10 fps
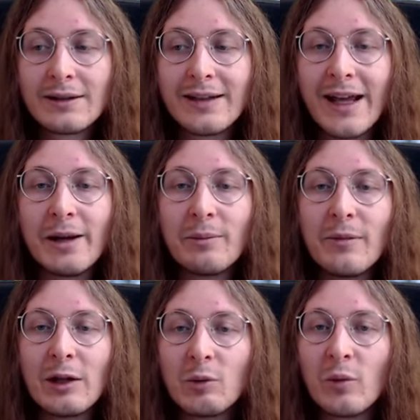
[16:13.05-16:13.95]
They
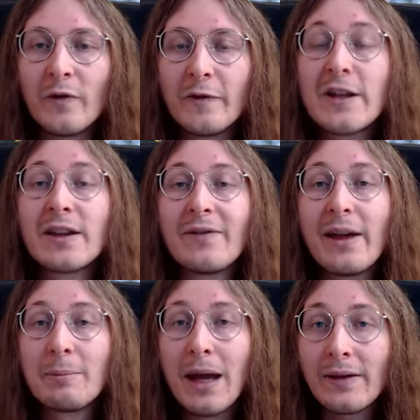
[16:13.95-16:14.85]
fit the
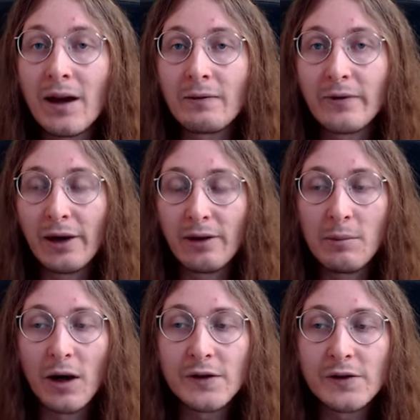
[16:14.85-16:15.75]
meta very
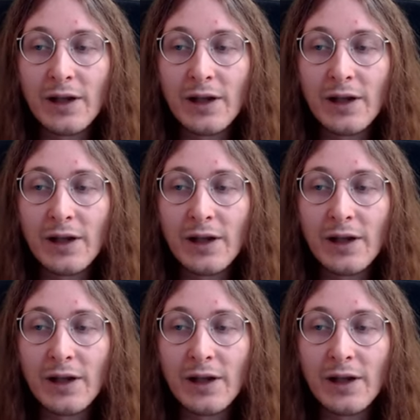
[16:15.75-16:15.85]
much.